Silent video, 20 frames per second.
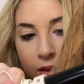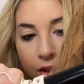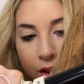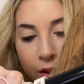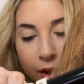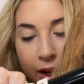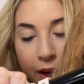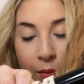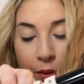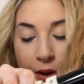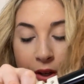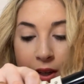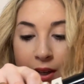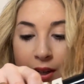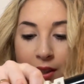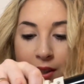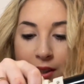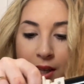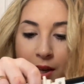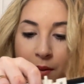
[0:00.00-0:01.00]
Okay, we're going
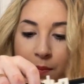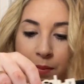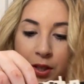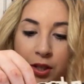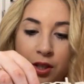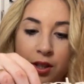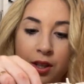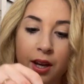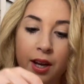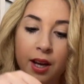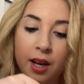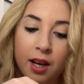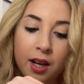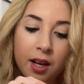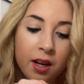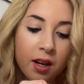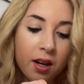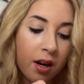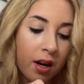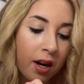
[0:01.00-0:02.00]
to clamp it to the
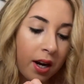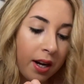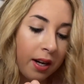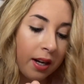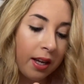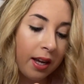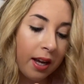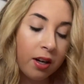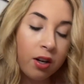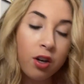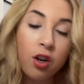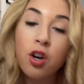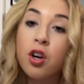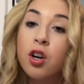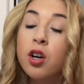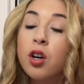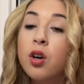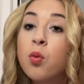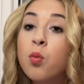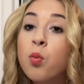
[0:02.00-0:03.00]
hair and again
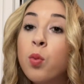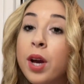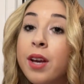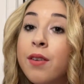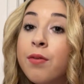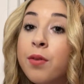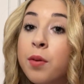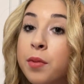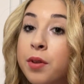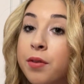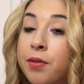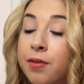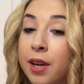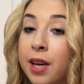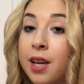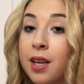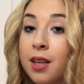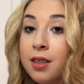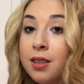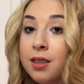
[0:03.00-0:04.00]
curl away from the
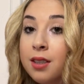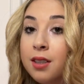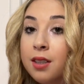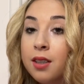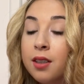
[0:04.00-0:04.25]
face.